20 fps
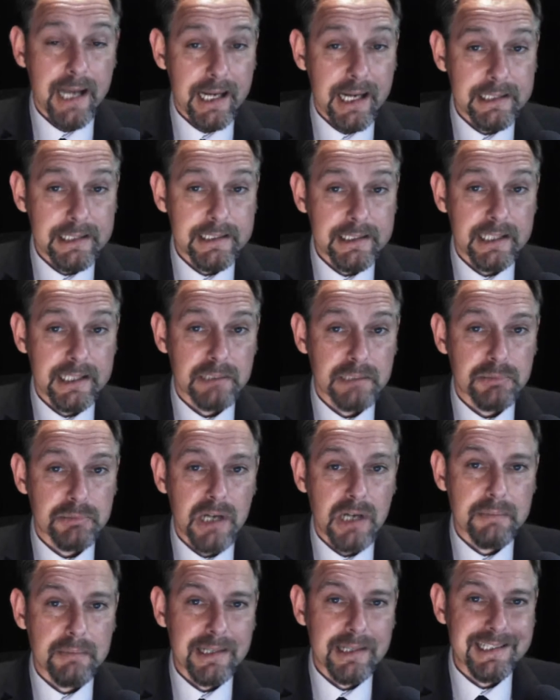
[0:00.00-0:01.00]
and is a
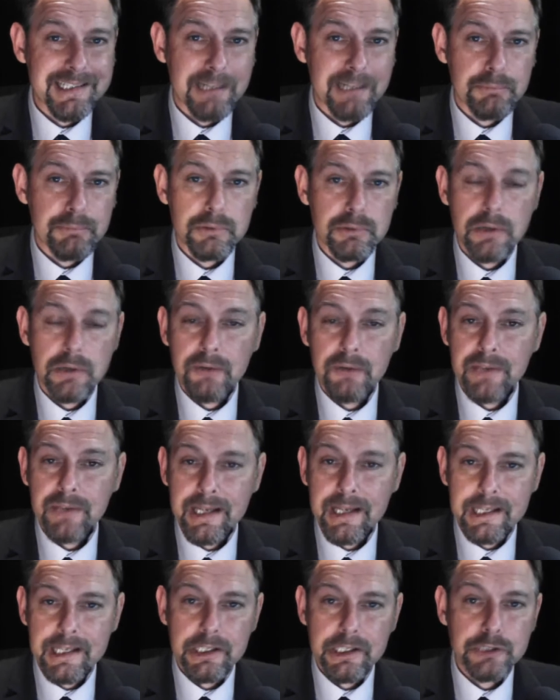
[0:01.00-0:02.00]
prime example of
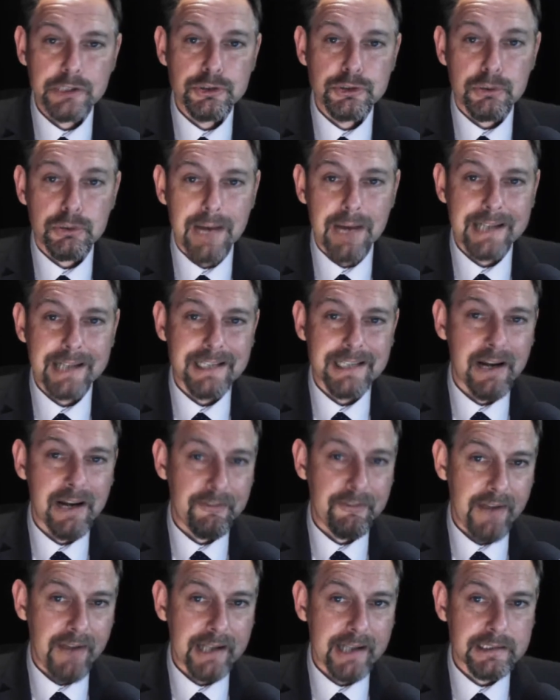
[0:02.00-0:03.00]
the EU direct
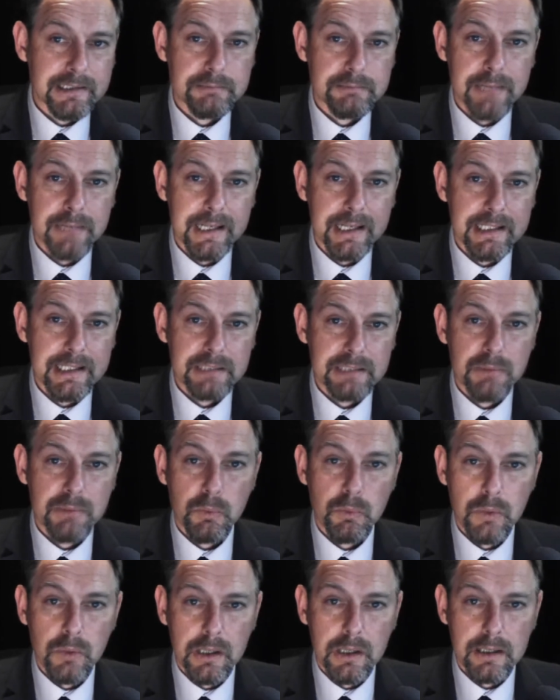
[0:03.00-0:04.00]
effect mechanism at
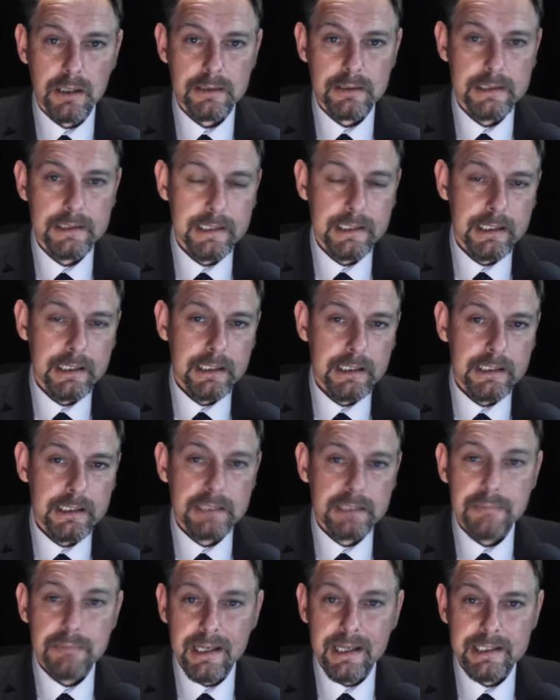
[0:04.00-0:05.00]
work.
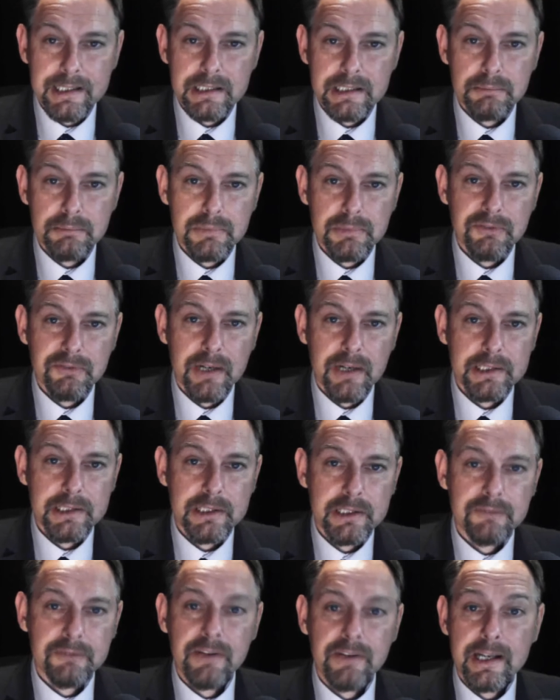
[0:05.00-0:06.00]
This mechanism provides
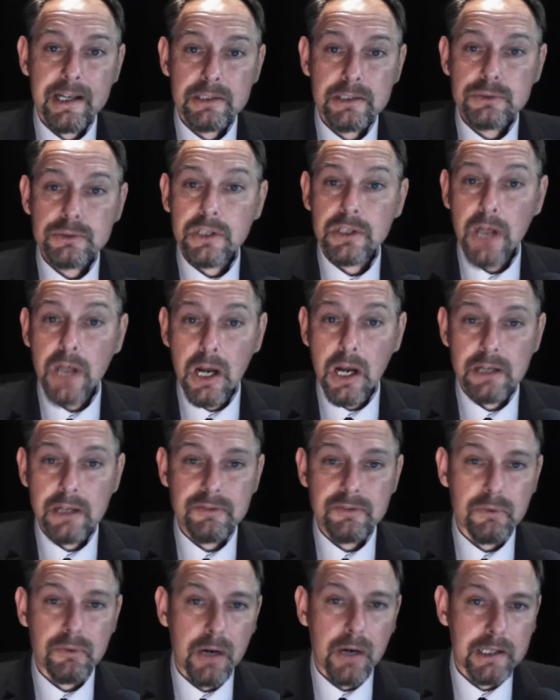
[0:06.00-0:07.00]
the vehicle that
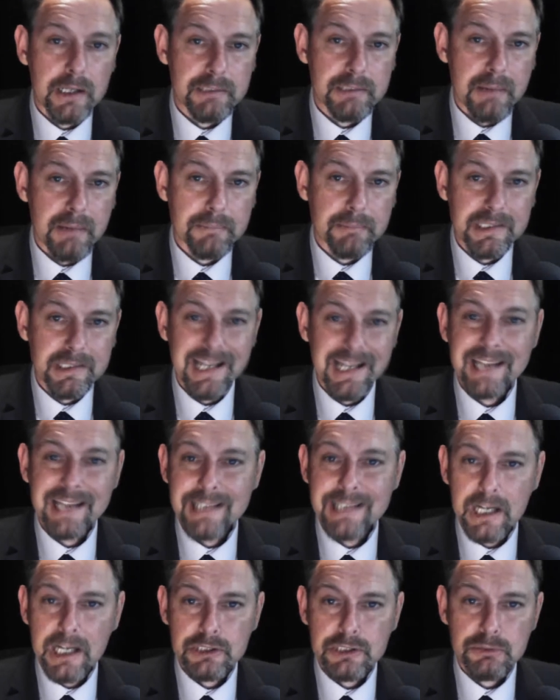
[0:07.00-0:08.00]
overrides member state
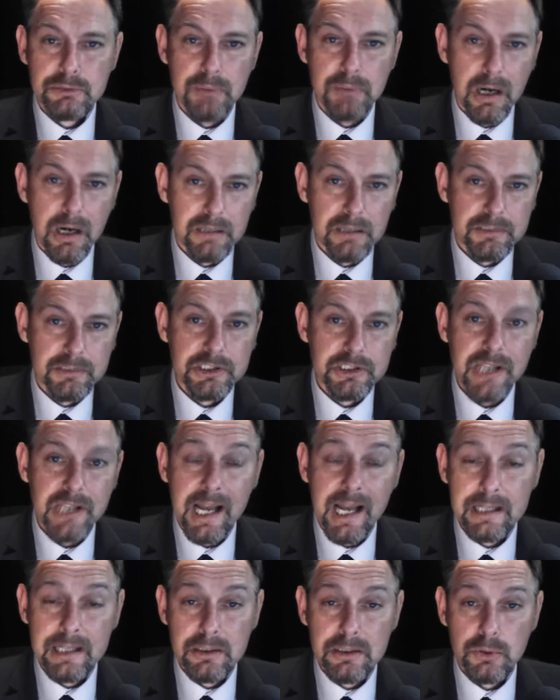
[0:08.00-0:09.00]
national parliaments
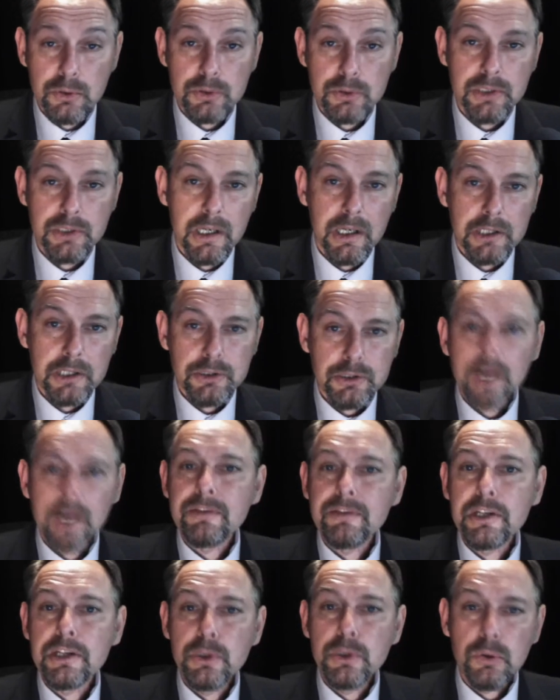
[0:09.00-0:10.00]
and laws,
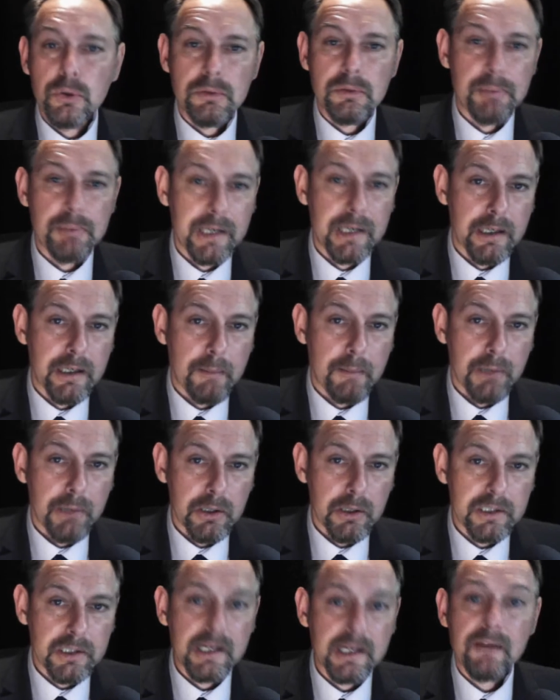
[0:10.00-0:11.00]
driving European
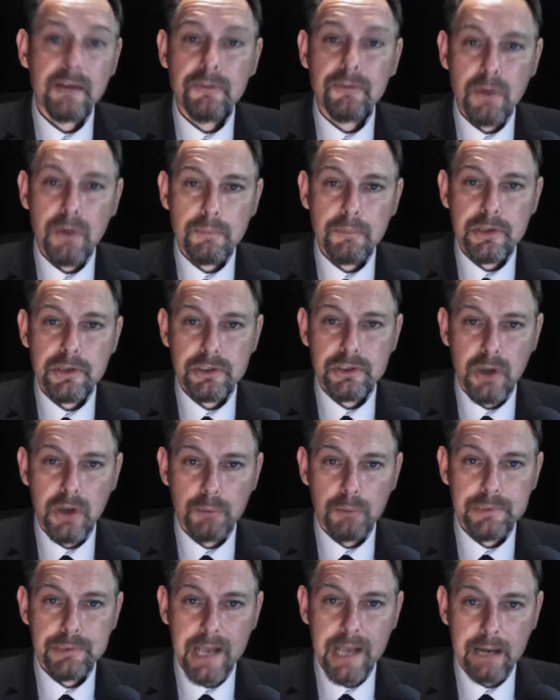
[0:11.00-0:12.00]
policy from the
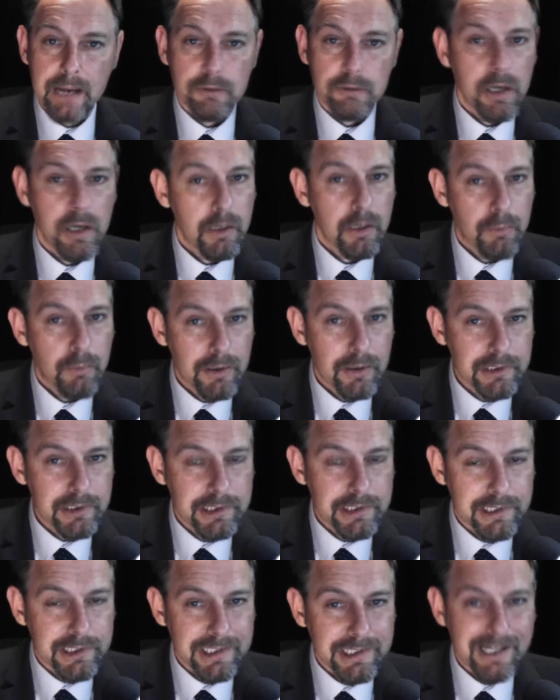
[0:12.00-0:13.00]
top down, whilst
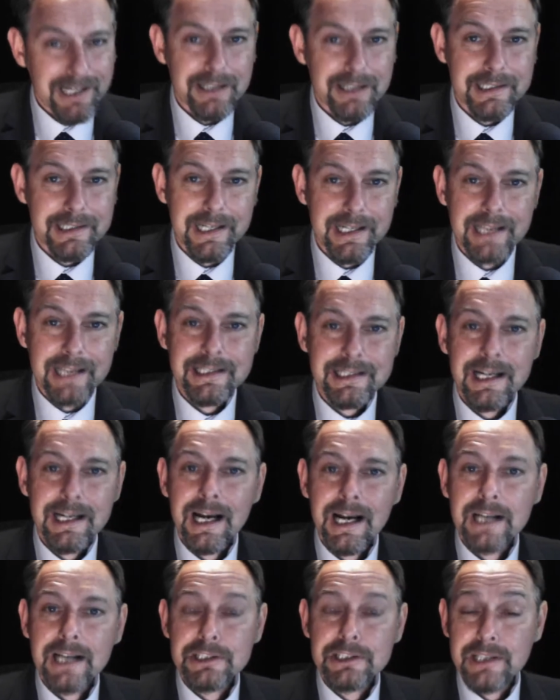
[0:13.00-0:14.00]
disguising it
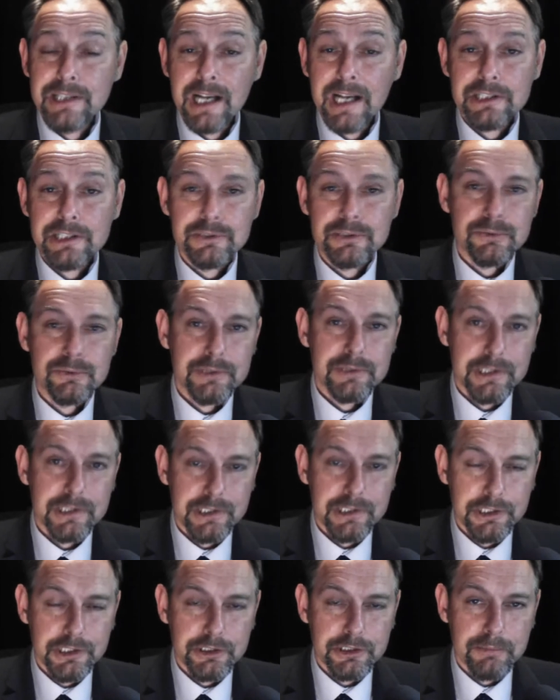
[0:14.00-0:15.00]
as national
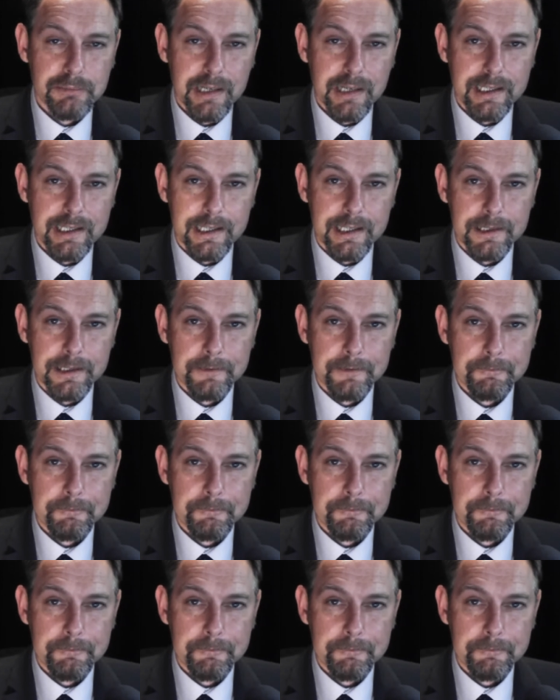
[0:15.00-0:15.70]
decision making.